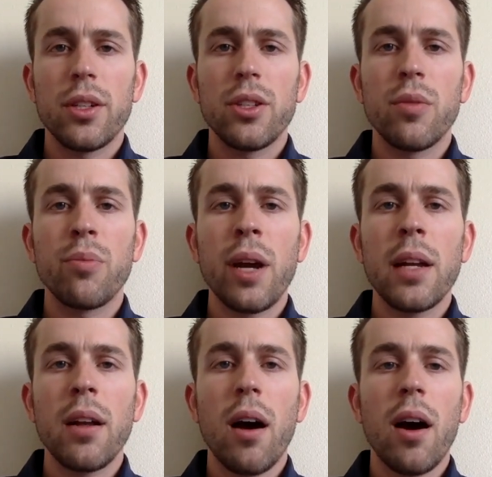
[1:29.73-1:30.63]
your
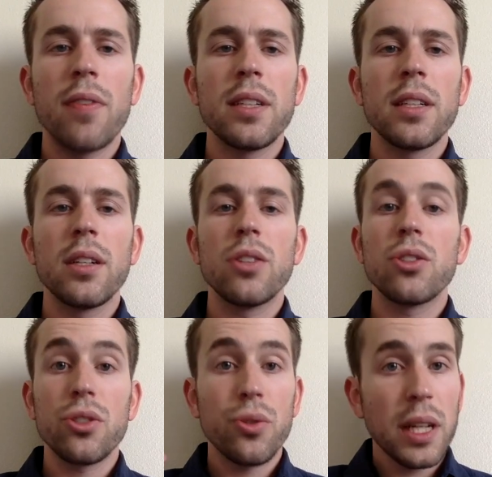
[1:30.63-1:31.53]
brain often
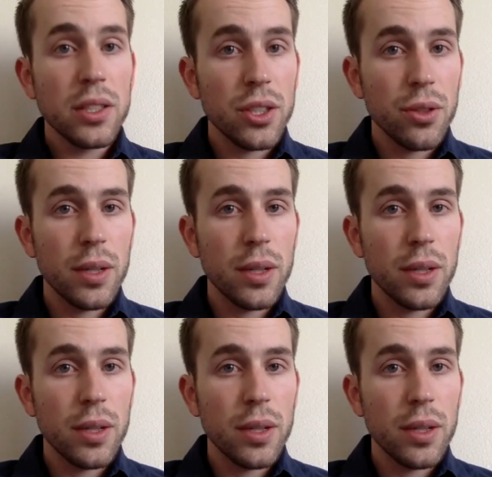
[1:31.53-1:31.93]
tricks you